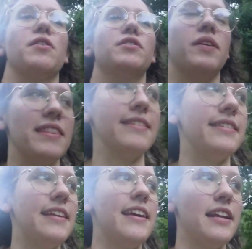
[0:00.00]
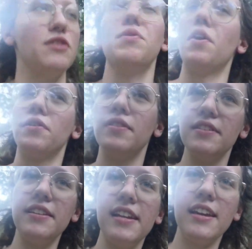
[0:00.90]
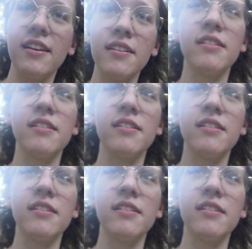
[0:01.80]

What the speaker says: you're also in the city, and you know you're in the city